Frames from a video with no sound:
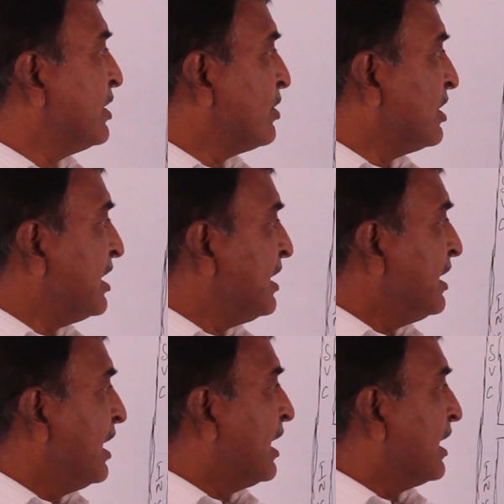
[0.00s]
into the
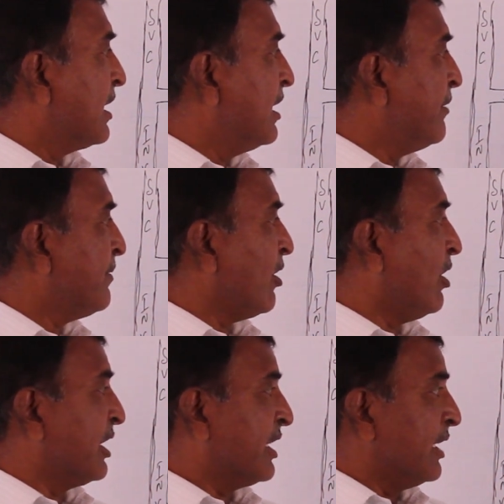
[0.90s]
left
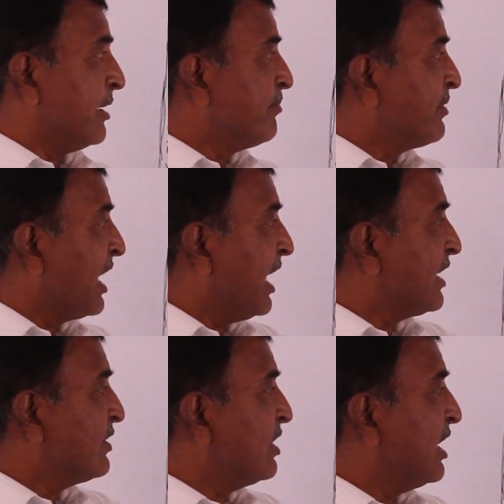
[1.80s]
auricle.
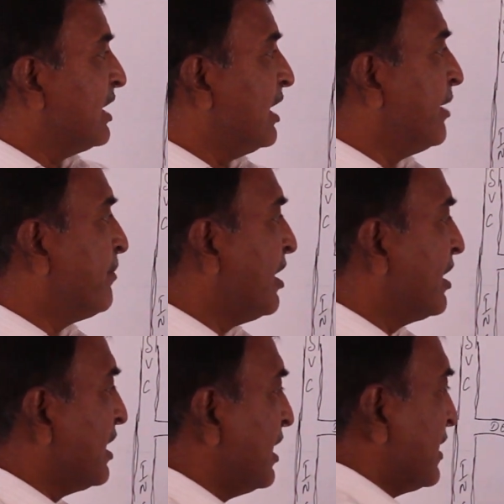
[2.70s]
As soon as the left
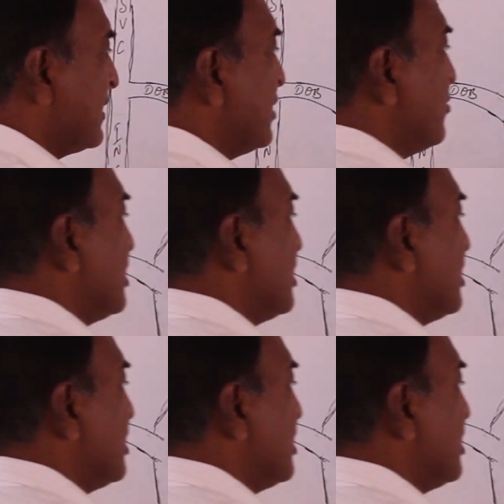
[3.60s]
auricle receives